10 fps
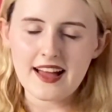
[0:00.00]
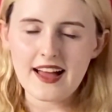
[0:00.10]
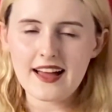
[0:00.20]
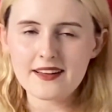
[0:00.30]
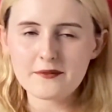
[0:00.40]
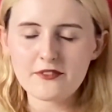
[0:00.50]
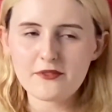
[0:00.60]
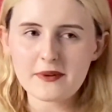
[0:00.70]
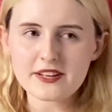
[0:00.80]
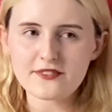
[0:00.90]
I'm of
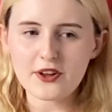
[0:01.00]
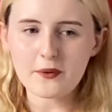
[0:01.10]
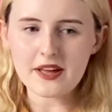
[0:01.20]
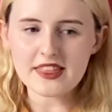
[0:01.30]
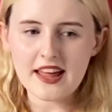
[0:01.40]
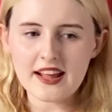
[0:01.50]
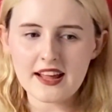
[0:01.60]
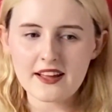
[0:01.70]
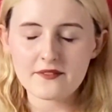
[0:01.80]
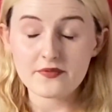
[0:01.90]
a mixed view. I think
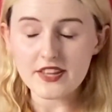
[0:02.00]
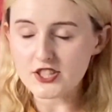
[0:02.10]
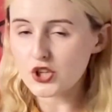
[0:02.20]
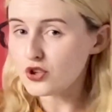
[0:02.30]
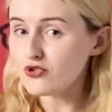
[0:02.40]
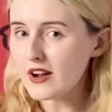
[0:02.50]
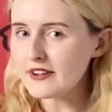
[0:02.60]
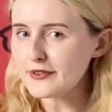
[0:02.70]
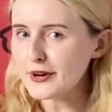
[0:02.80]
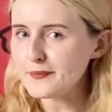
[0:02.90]
he's a good
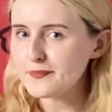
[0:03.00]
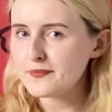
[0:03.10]
driver.